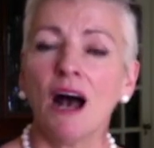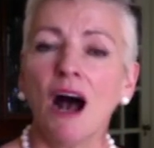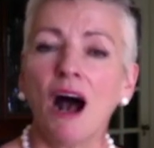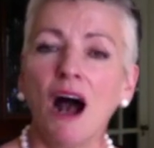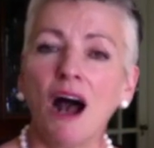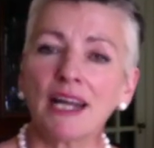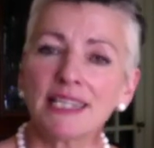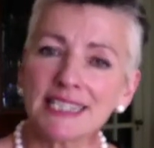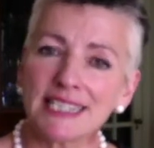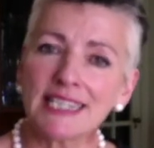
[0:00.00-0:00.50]

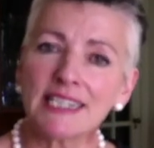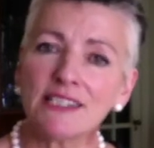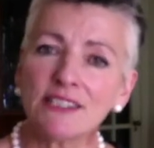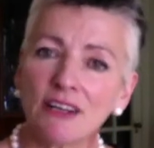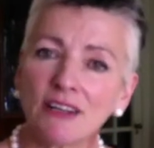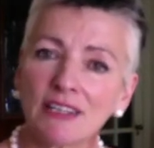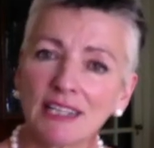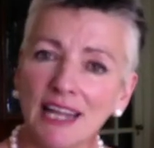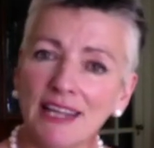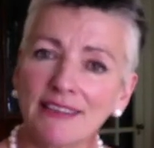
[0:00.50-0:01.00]
I did
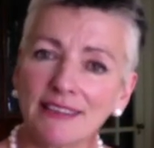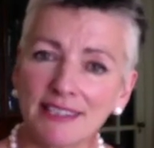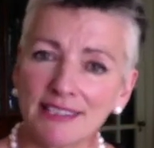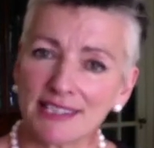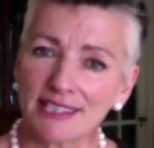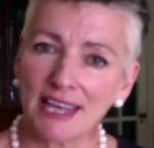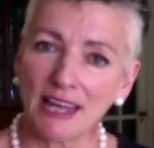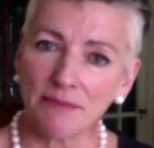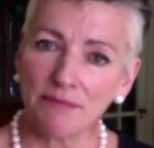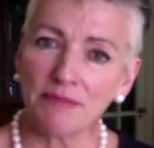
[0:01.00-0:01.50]
not let this
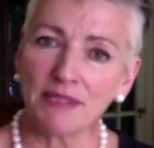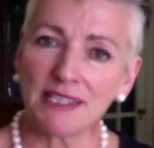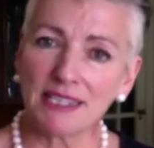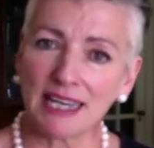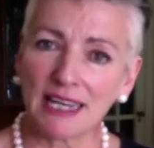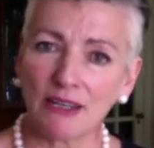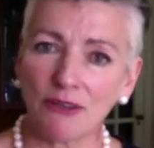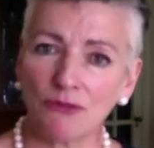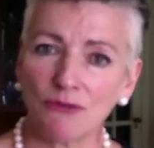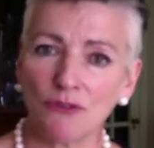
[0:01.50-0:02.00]
get me
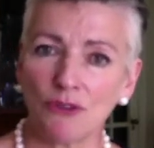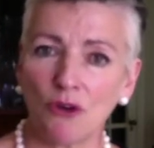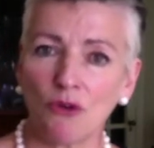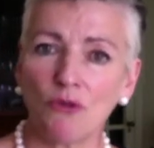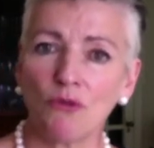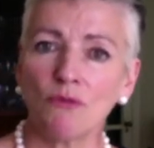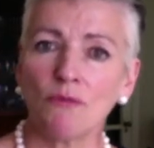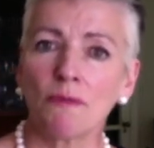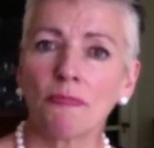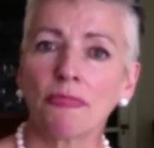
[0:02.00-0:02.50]
down though.
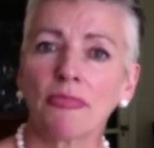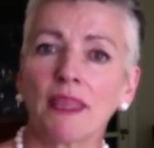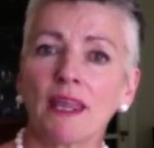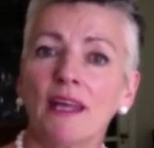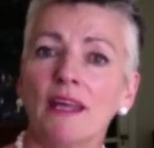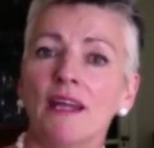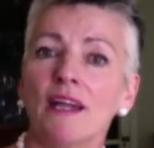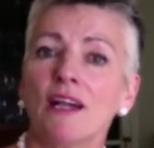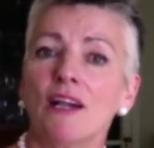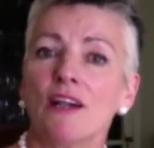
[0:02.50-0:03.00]

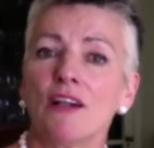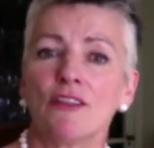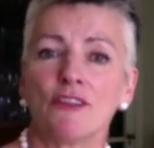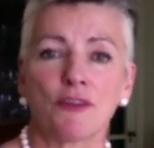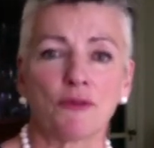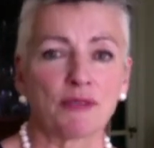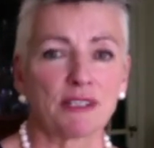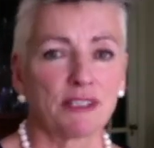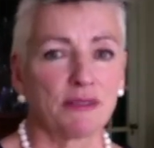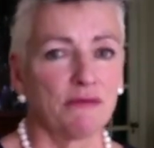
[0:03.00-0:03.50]
There
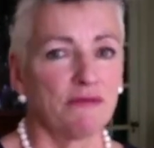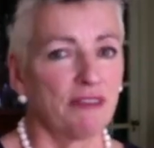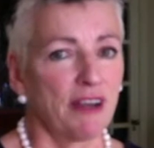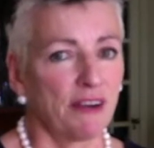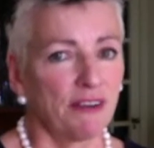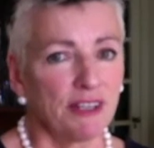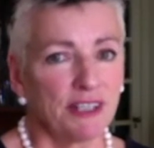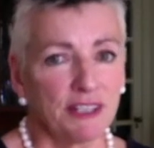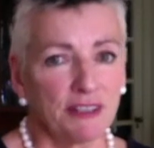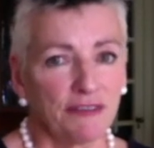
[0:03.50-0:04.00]
were some
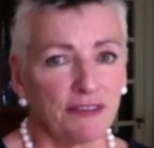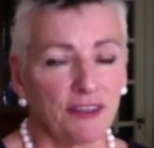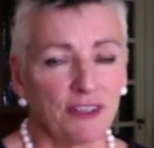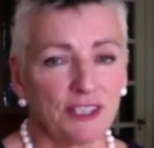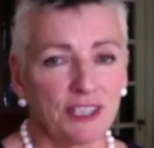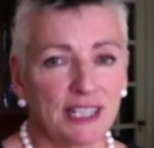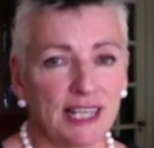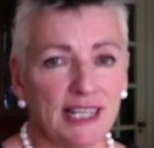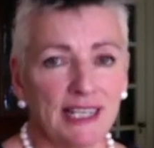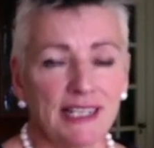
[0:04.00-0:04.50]
very difficult
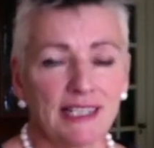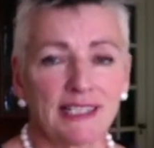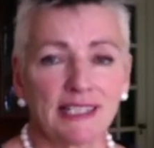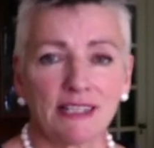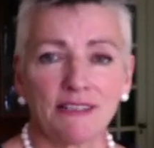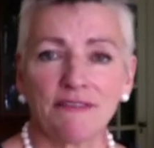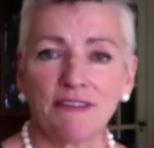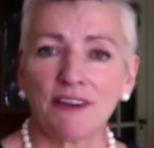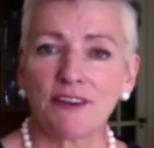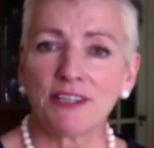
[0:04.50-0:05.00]
days and
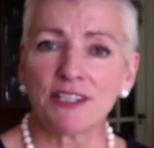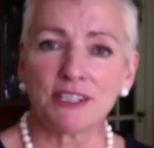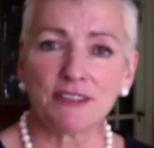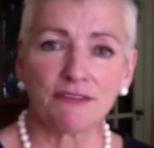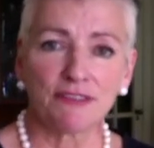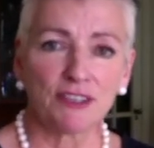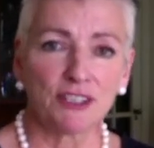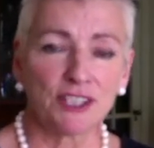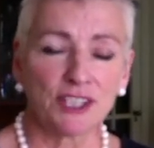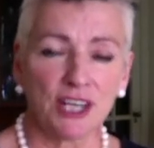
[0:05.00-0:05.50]
very
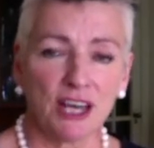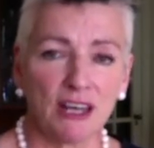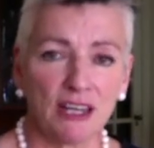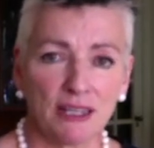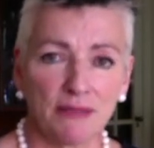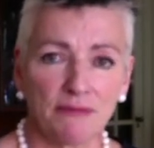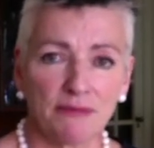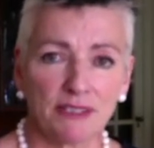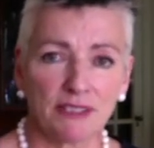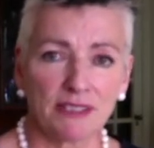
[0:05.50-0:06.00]
difficult
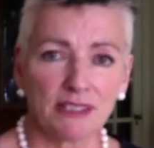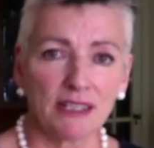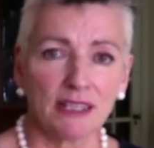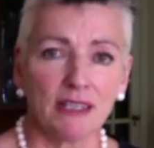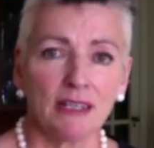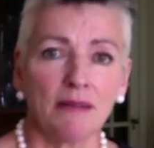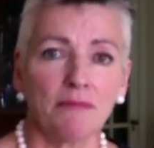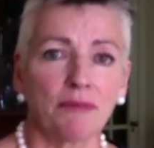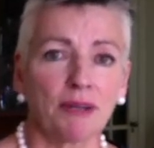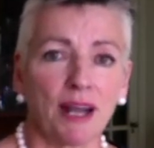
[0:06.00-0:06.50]
times,
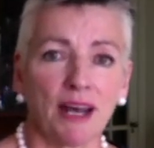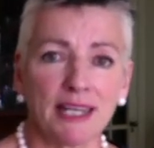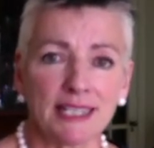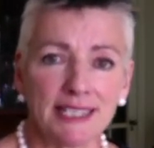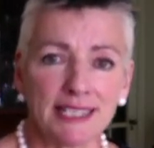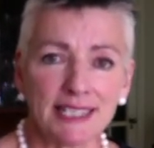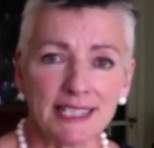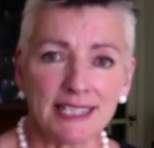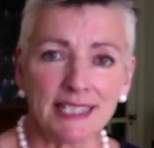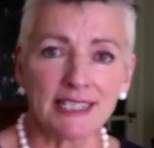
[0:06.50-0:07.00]
but I
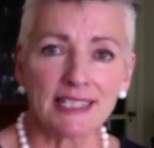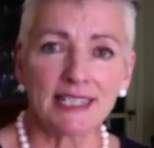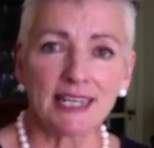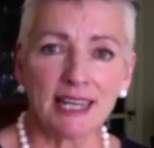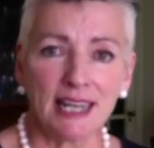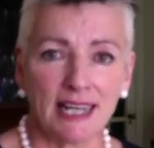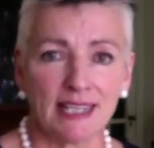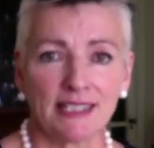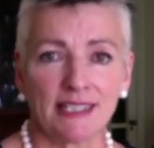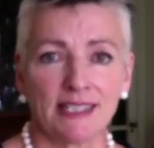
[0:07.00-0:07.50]
didn't
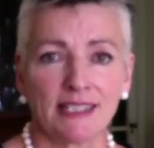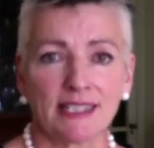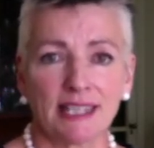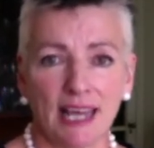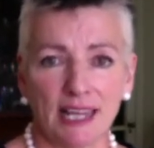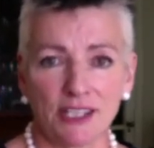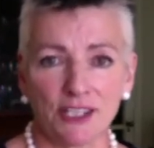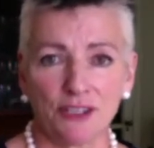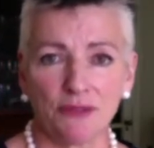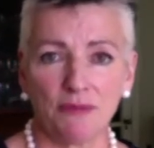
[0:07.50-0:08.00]
let it
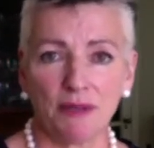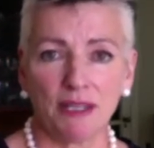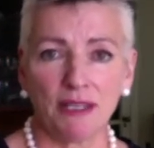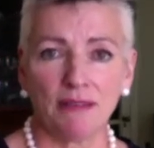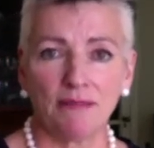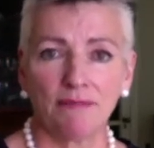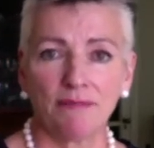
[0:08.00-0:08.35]
get to me.